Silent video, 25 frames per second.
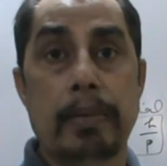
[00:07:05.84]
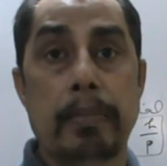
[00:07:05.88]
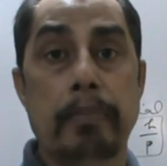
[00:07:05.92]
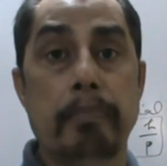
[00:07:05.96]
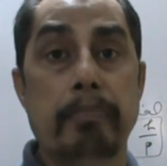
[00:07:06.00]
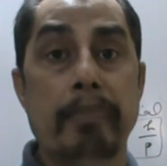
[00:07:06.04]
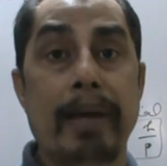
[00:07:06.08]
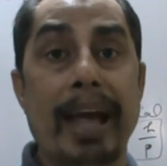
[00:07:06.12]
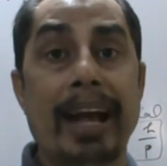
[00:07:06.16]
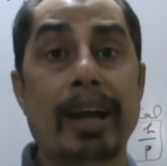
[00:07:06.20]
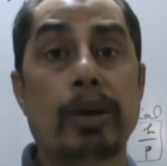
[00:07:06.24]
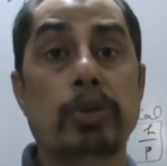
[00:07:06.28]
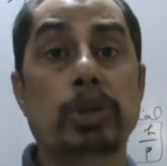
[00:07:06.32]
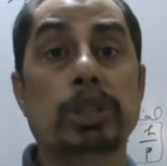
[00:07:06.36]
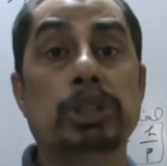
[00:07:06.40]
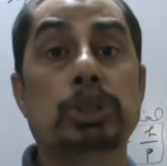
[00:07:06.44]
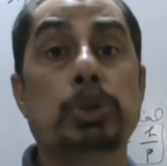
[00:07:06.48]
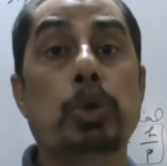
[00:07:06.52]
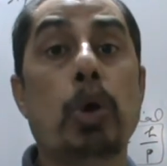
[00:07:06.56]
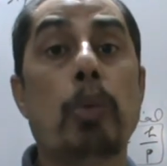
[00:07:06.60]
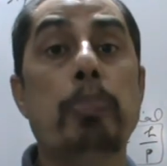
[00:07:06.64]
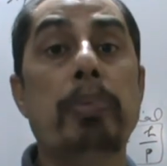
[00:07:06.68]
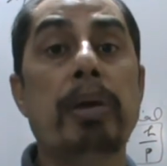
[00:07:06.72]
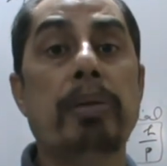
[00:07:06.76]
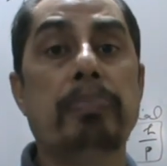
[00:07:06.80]

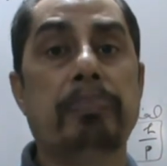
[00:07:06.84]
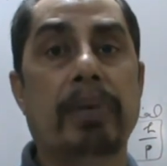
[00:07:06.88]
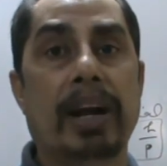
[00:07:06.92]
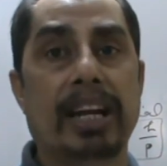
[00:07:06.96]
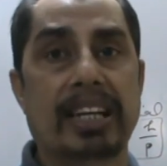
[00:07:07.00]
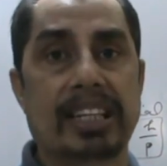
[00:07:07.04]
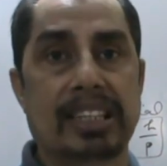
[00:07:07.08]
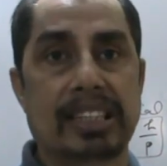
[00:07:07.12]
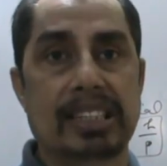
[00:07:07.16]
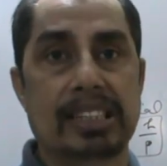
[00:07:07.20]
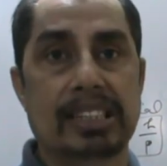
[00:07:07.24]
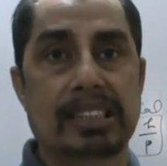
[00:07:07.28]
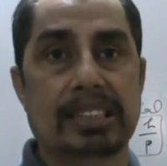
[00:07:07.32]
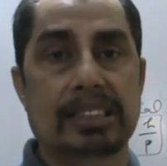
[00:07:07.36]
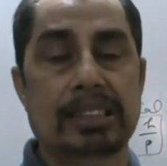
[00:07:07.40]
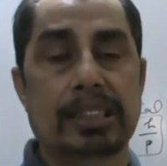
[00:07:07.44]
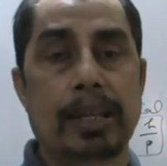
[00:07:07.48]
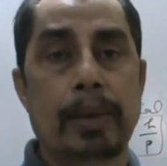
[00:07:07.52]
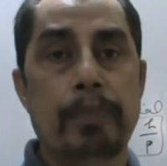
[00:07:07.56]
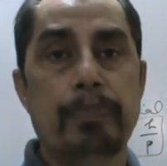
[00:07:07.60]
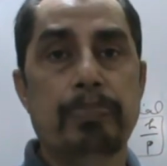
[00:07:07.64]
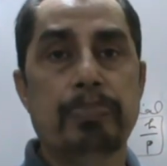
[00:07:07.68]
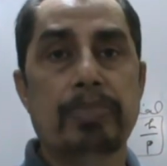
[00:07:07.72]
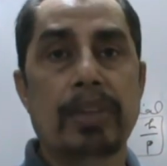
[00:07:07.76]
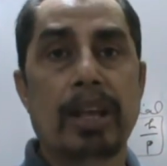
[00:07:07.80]
macroscopic particles,
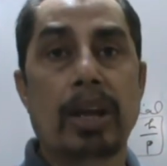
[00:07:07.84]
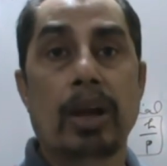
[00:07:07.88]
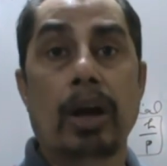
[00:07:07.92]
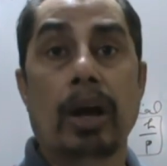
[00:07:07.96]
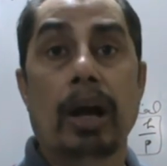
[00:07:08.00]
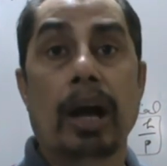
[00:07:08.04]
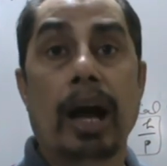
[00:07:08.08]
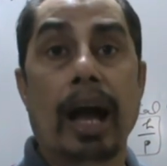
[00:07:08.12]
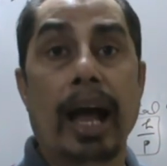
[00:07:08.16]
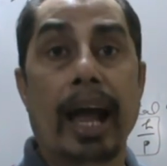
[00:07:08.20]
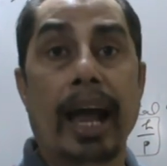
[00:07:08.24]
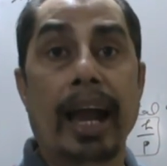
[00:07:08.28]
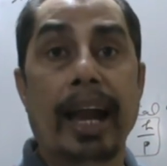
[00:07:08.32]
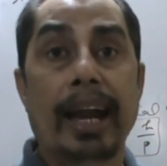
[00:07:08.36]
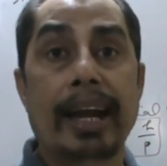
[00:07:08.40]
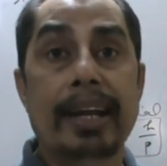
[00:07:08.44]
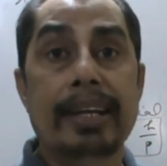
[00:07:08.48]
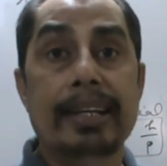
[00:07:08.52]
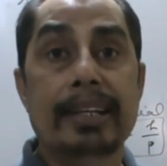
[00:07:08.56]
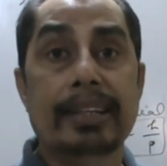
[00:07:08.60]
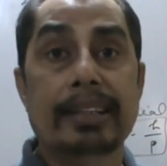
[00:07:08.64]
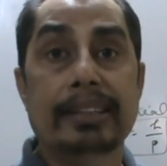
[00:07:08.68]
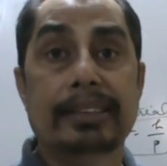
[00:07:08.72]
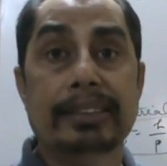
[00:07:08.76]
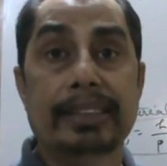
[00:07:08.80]

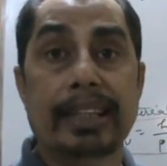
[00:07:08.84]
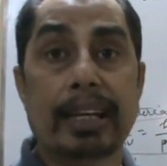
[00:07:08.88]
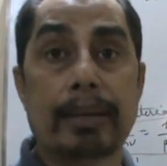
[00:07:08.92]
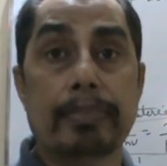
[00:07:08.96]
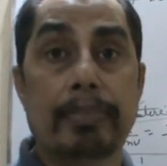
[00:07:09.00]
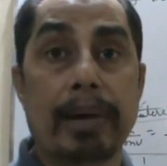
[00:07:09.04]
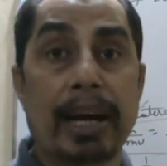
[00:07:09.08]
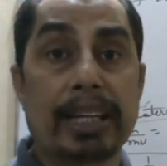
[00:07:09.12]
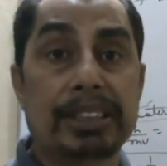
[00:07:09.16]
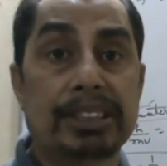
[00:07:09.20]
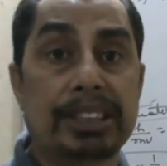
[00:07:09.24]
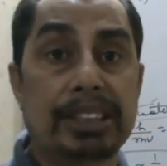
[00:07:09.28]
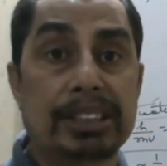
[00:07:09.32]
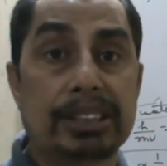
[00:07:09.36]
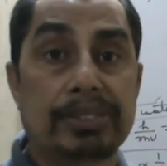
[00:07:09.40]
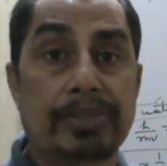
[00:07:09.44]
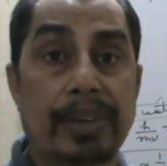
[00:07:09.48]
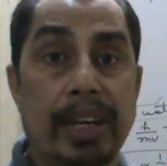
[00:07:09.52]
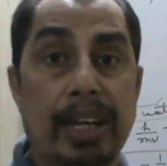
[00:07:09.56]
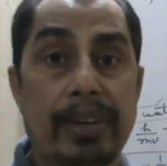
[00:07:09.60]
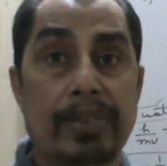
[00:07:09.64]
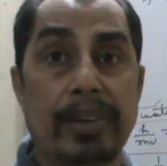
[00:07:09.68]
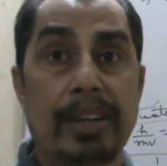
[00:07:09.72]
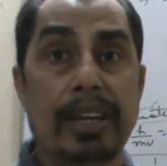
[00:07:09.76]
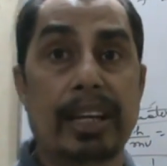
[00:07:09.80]
and their mass is
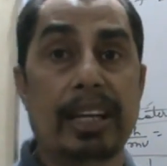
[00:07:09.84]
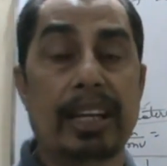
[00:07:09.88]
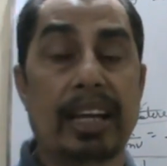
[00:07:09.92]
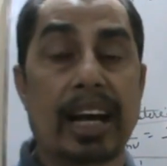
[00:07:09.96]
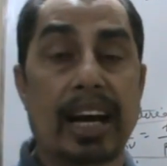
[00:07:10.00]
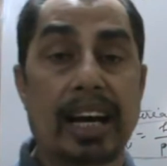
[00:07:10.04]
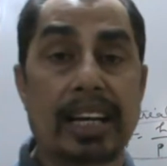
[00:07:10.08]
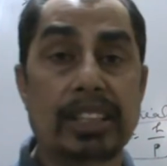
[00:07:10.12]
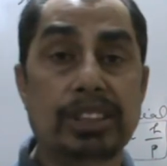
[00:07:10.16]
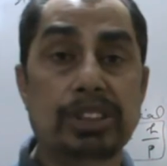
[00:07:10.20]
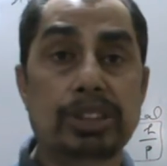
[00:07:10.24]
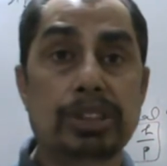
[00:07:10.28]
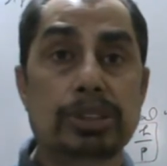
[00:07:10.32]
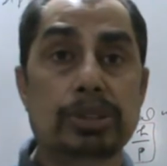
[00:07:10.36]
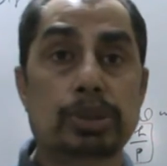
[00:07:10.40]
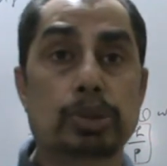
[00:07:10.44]
very, very large,